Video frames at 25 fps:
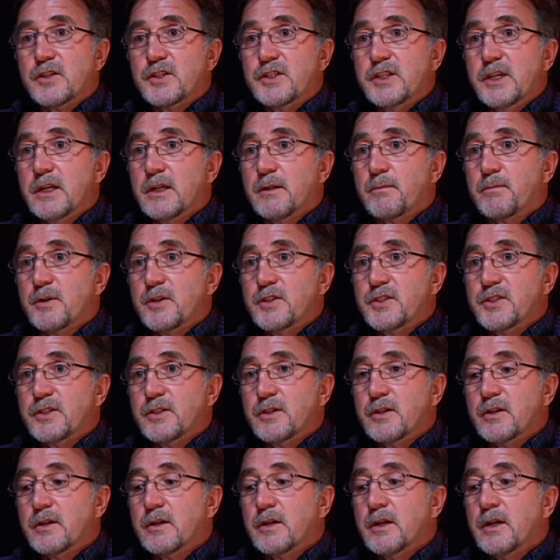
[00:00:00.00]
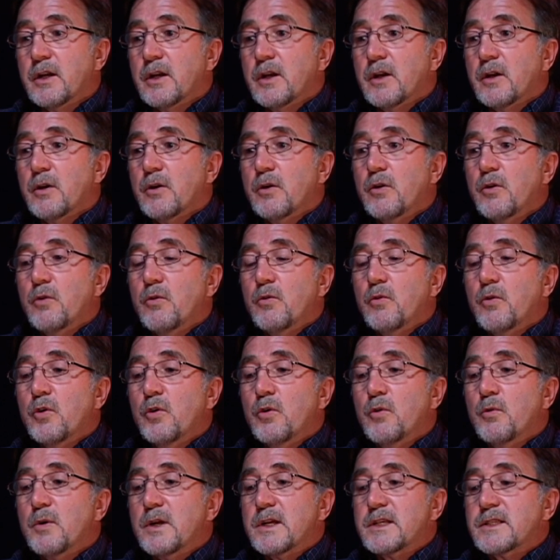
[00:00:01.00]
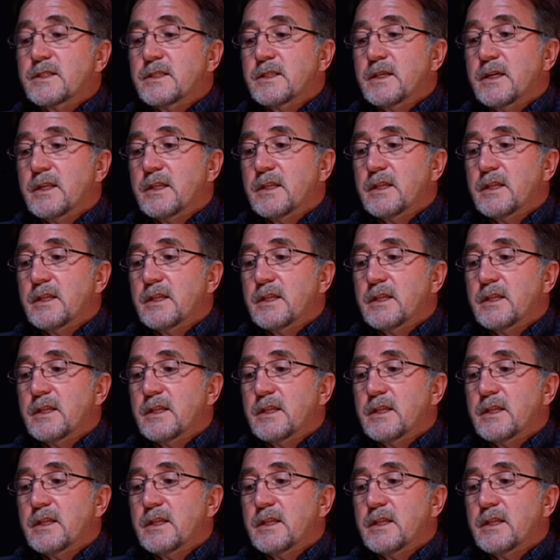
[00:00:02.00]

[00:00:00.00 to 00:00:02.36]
Sheila Brazier, who was